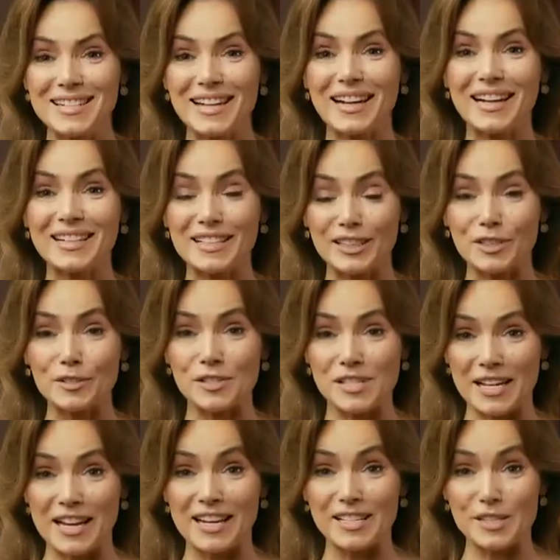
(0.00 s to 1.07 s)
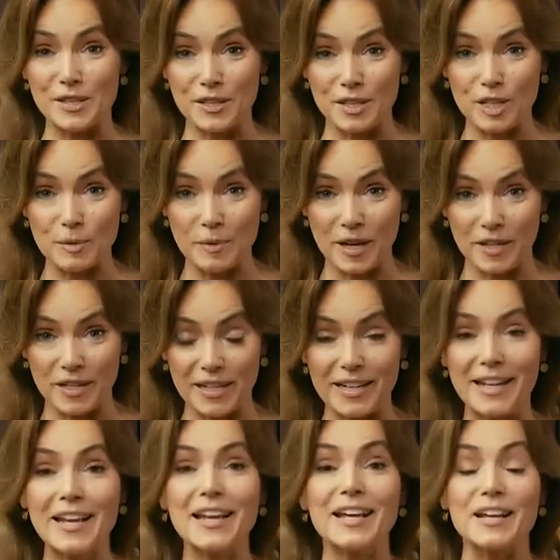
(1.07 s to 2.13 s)
tiny little size, think about it.
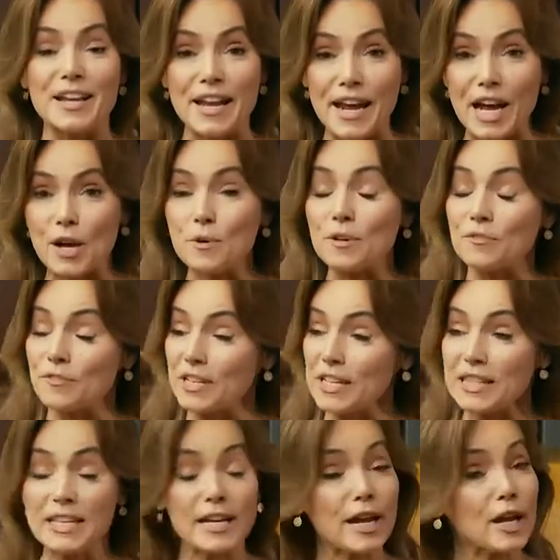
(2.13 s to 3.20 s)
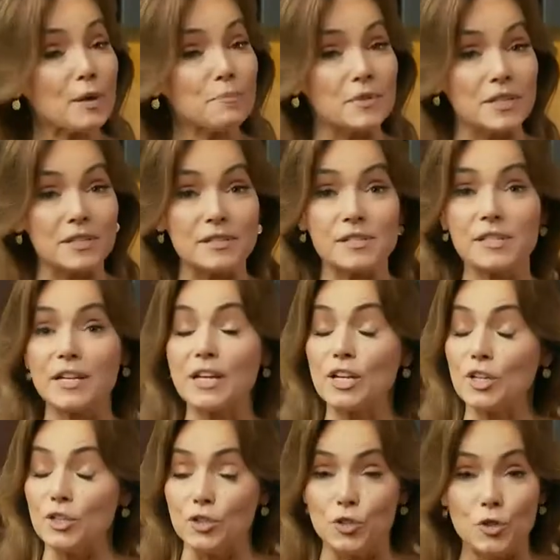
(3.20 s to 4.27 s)
Now, if anything happens,
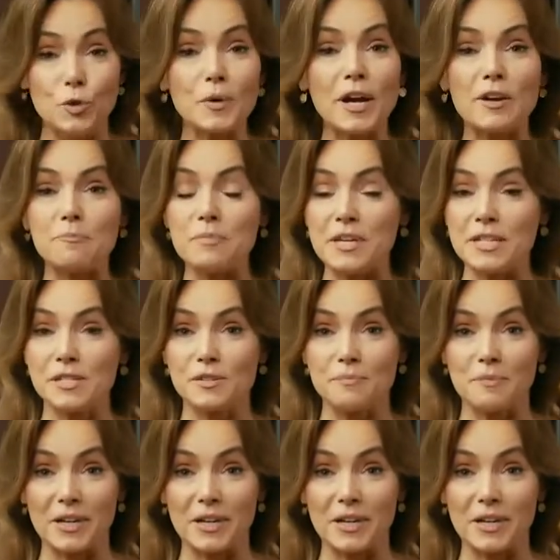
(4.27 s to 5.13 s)
you have peace of